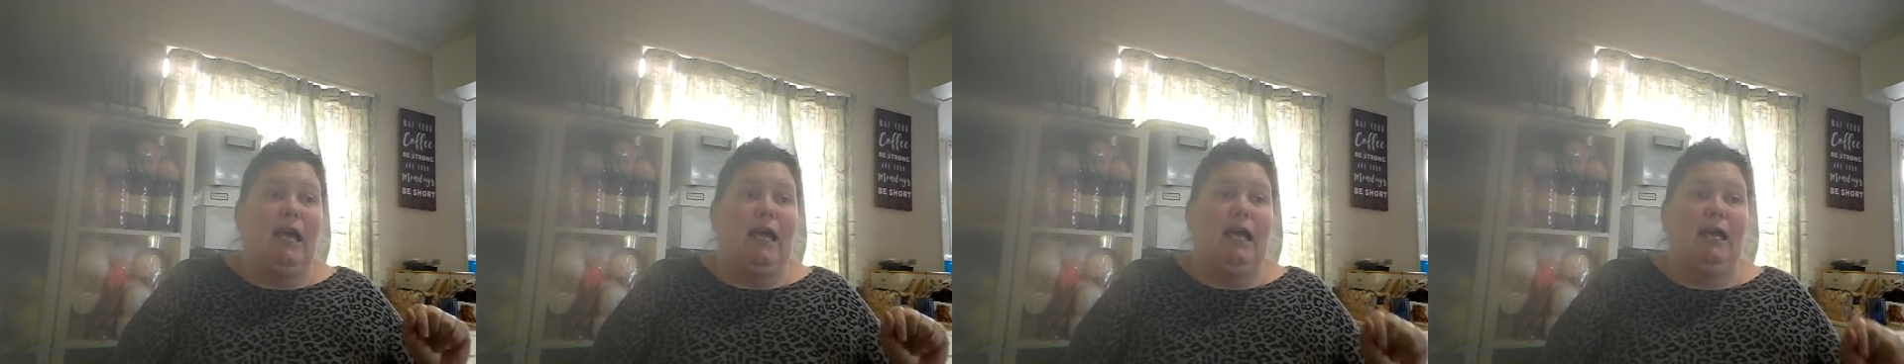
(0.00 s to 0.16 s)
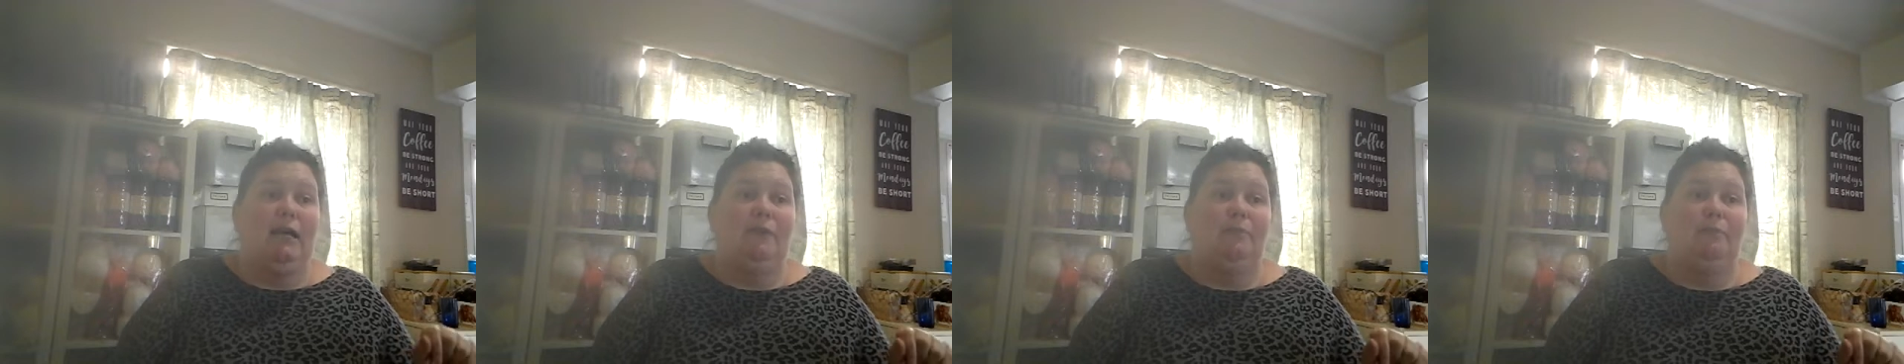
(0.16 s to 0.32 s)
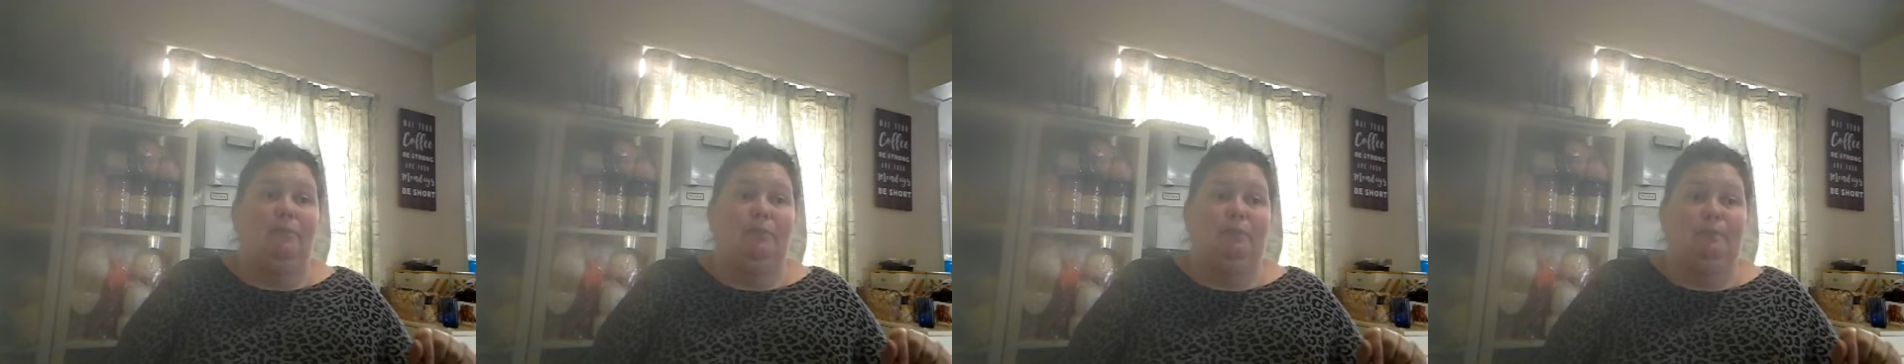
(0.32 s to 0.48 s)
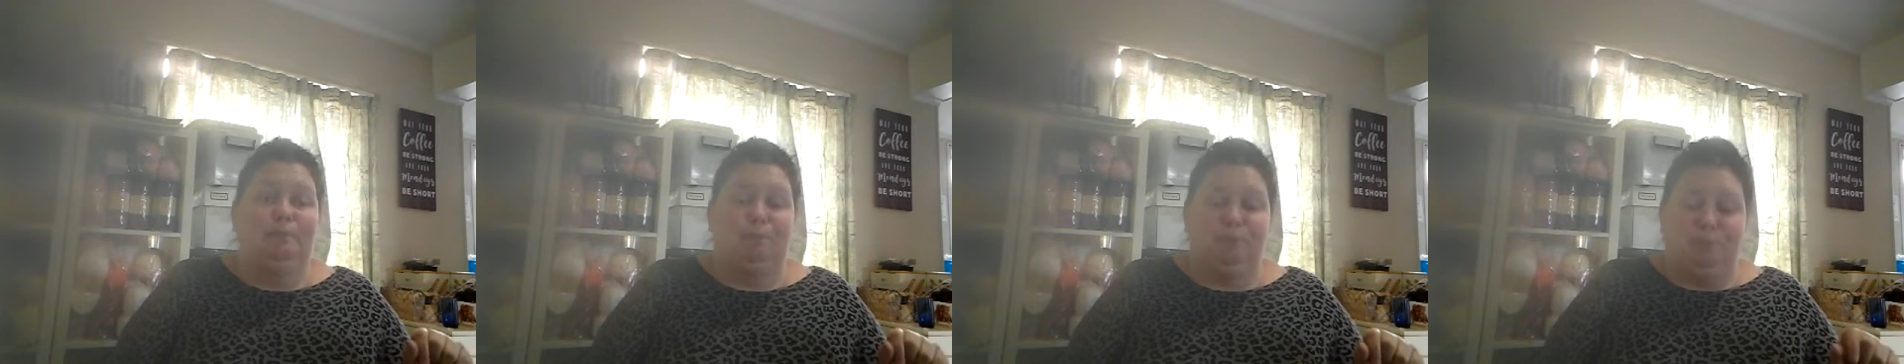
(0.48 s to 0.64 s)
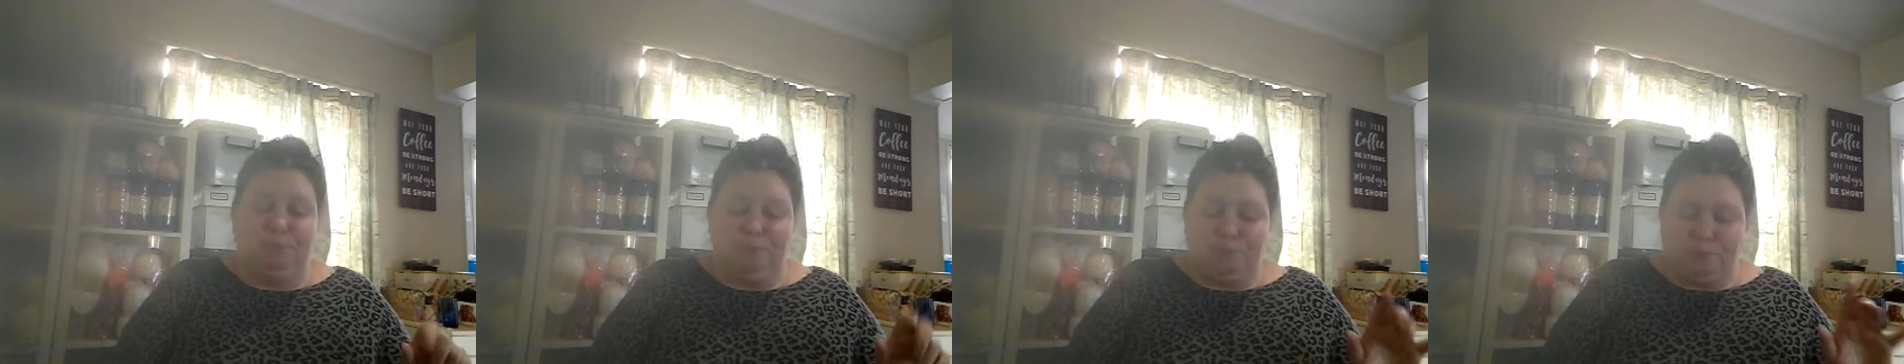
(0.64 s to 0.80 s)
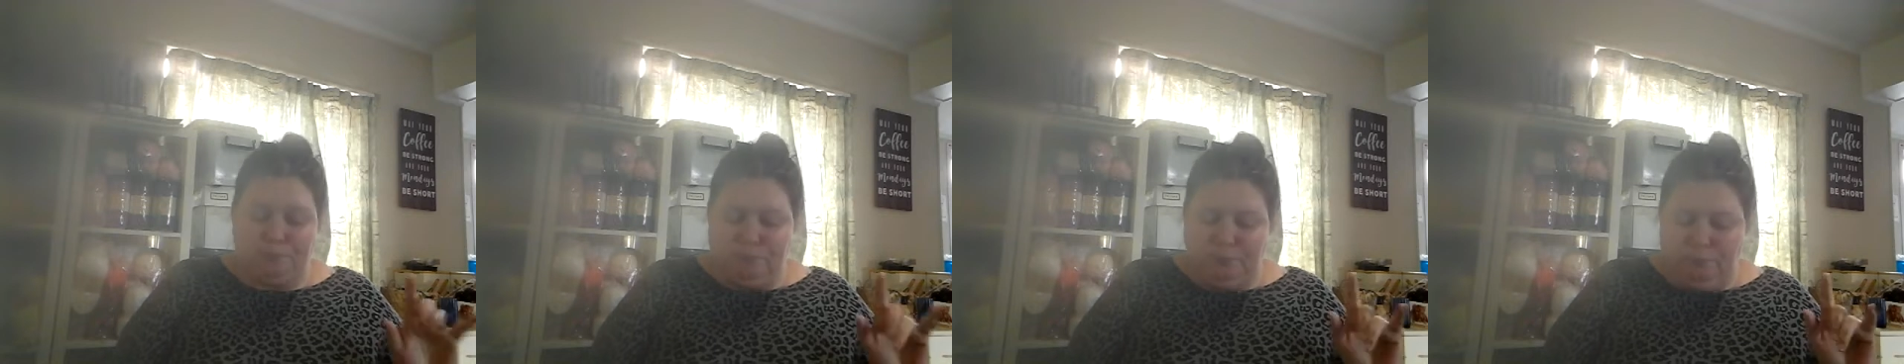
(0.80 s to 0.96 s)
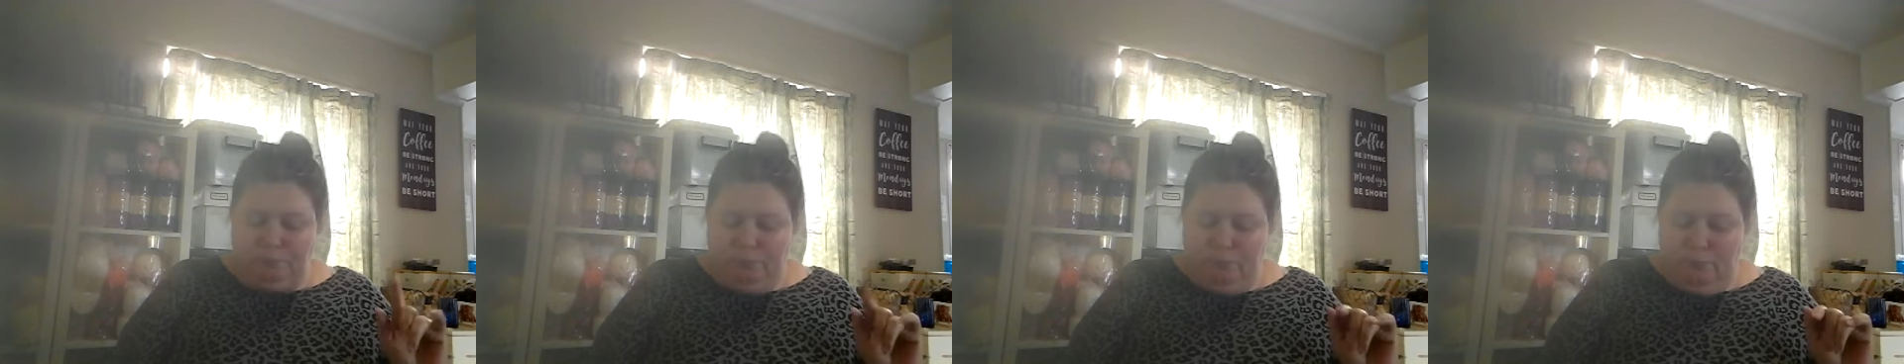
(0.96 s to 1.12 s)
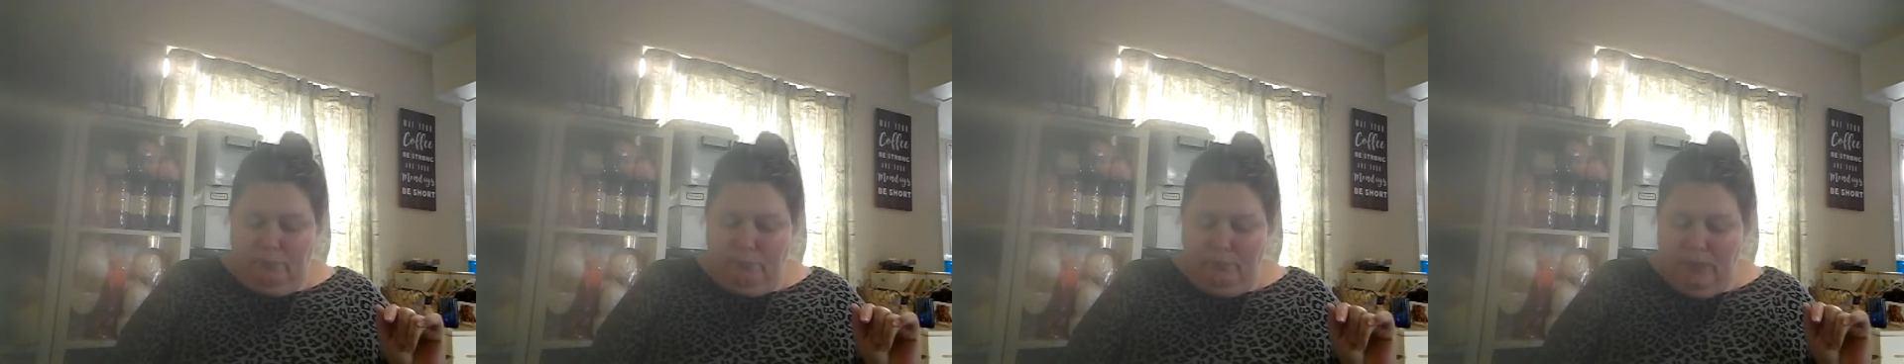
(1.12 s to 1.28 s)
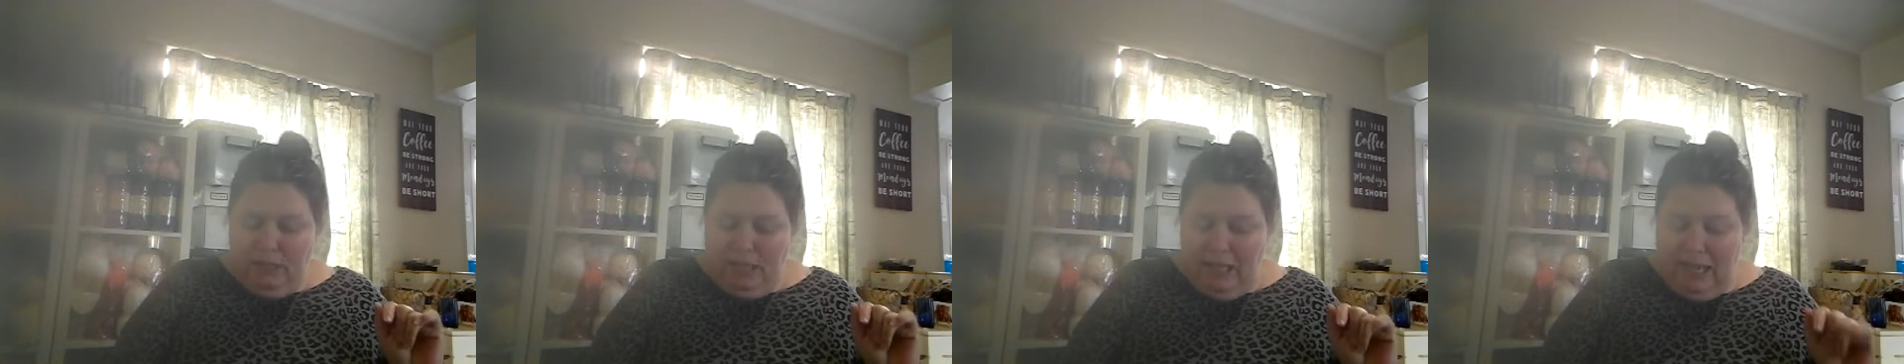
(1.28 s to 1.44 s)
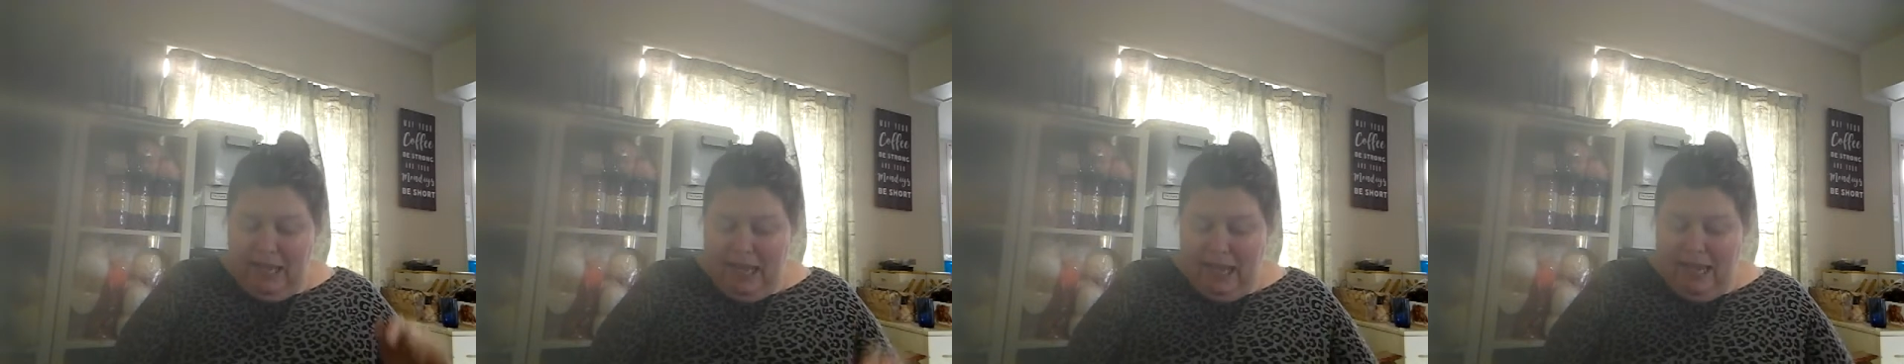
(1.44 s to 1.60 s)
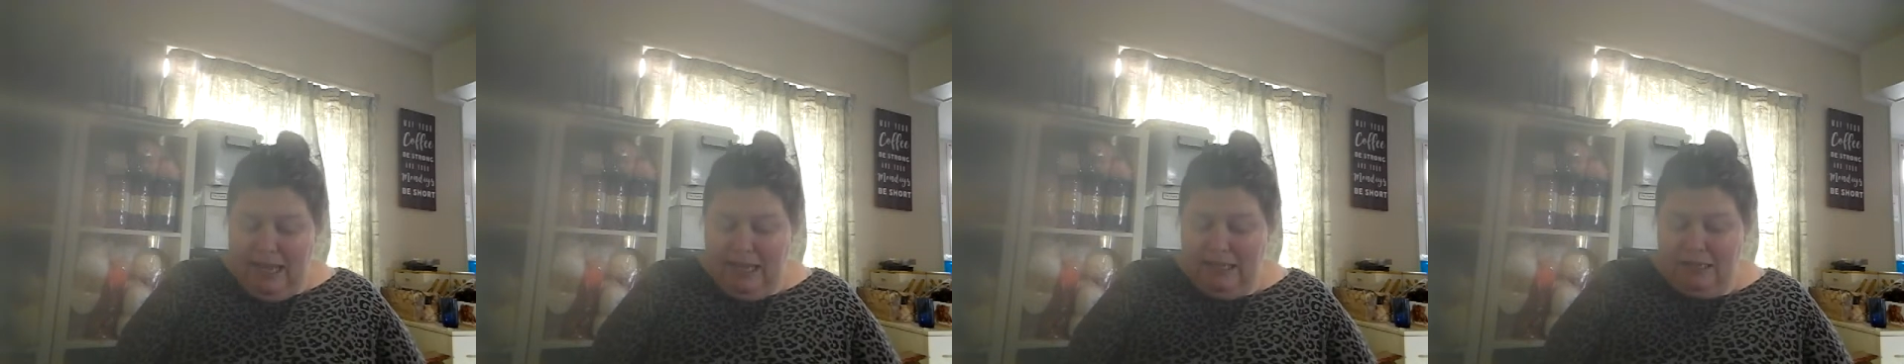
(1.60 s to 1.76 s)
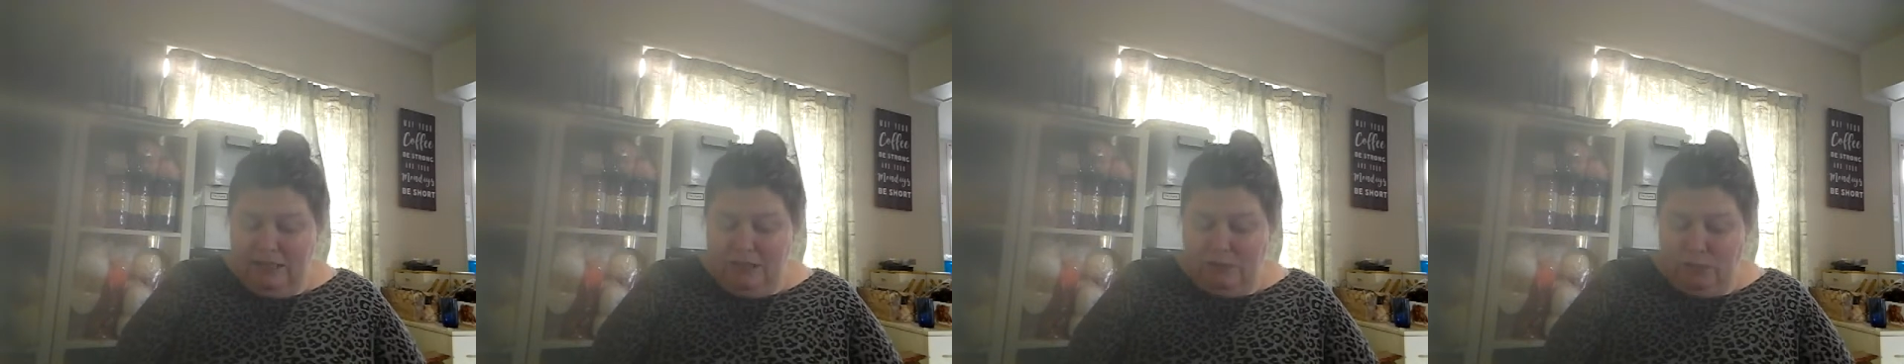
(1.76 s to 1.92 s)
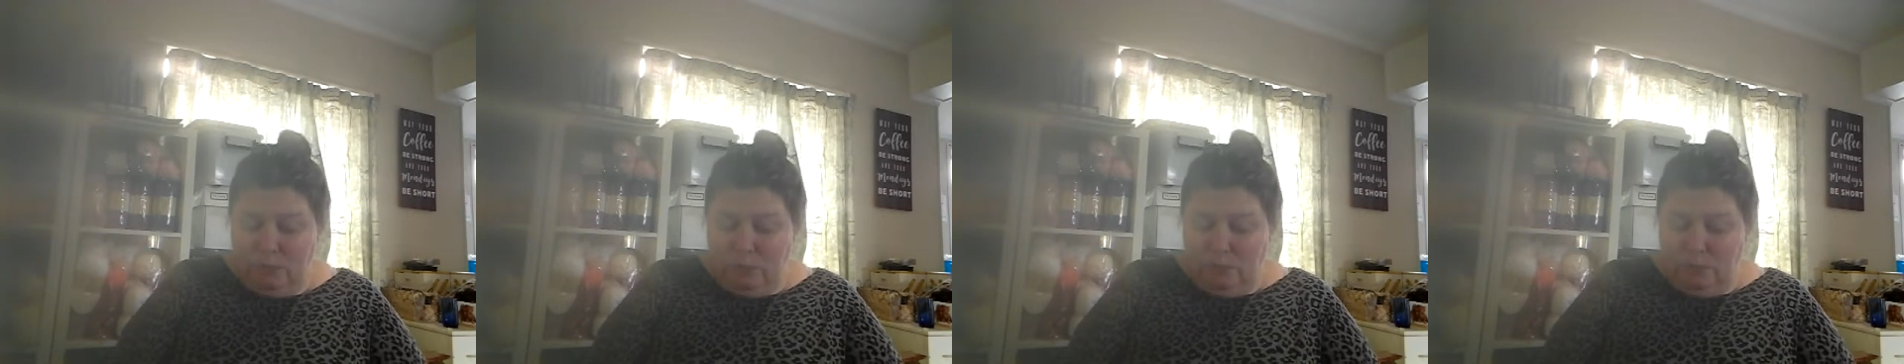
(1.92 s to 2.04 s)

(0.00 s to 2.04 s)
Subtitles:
And